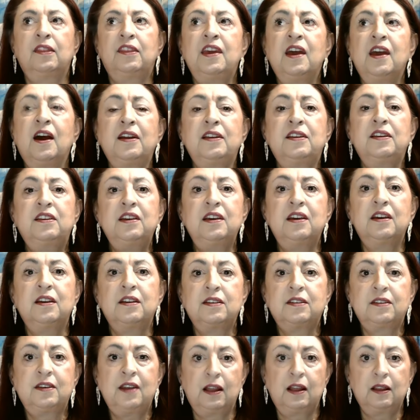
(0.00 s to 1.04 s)
The idea
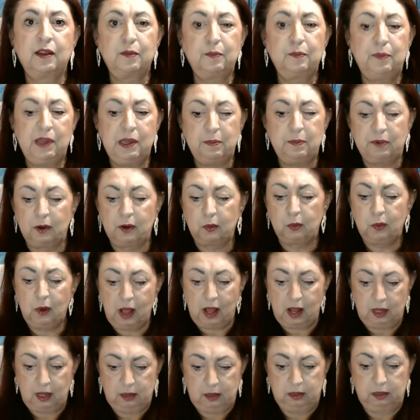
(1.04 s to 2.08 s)
is telling people,
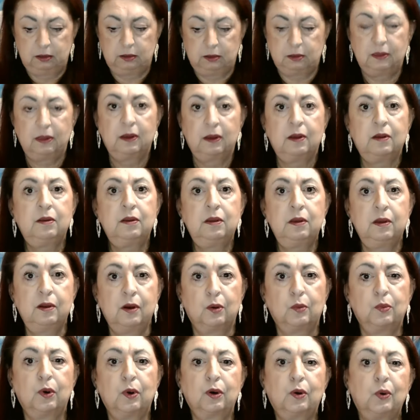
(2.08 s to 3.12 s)
well, you
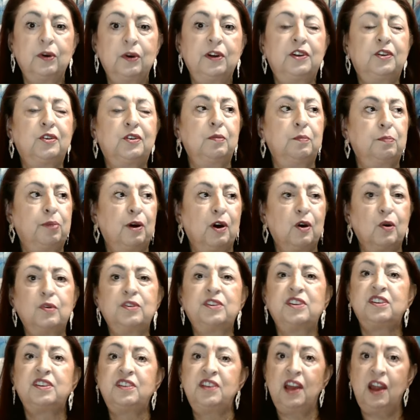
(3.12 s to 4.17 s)
know, we're going to
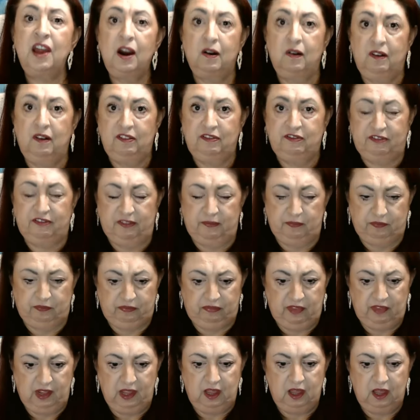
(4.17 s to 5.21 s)
impose a tariff
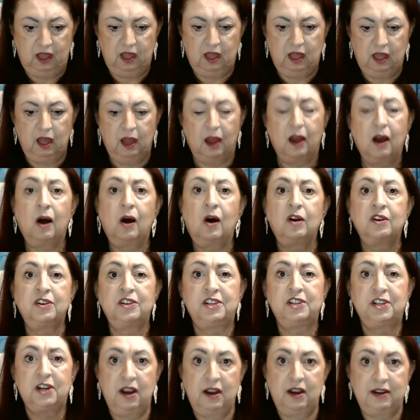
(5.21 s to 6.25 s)
on
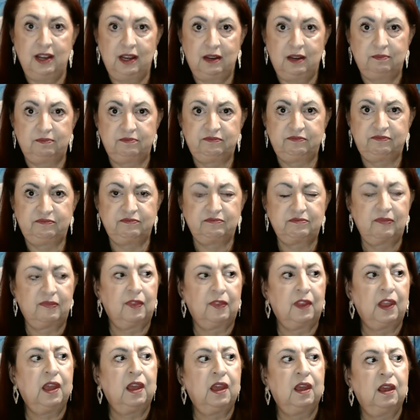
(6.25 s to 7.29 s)
China.
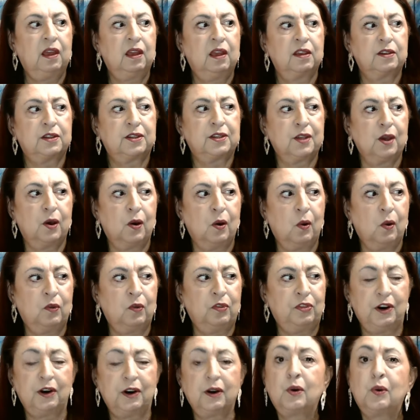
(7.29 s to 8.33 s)
So
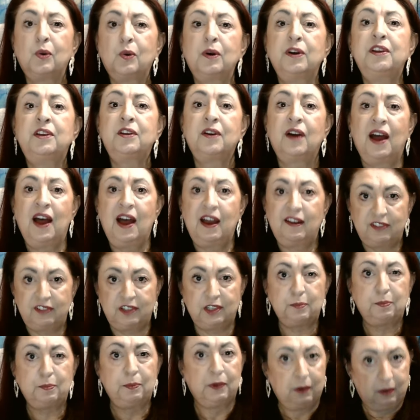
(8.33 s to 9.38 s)
they're going to have
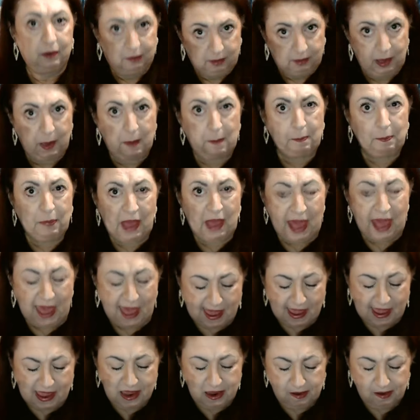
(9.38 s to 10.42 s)
to
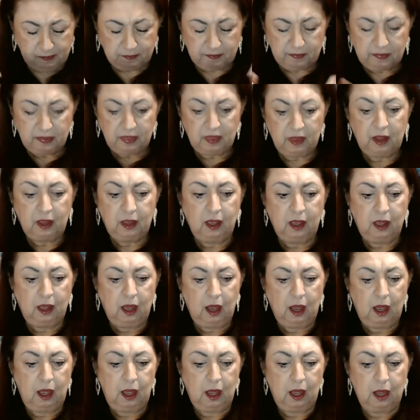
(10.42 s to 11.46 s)
pay
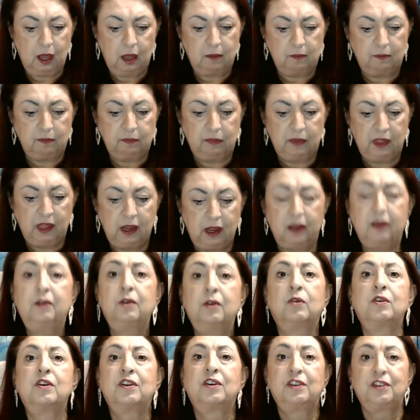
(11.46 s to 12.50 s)

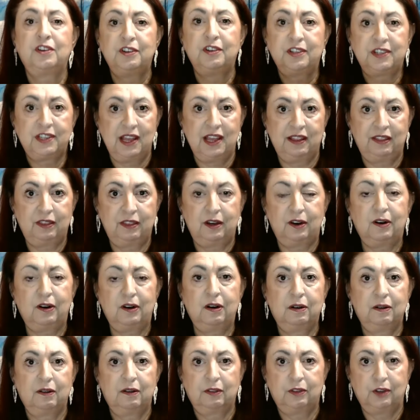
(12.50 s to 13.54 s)
in order to send
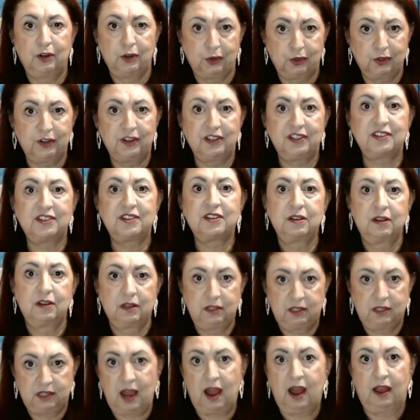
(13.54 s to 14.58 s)
their goods
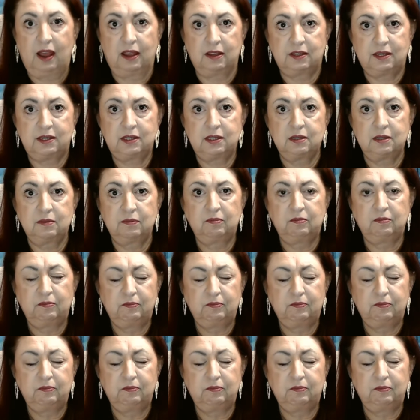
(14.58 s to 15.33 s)
to us.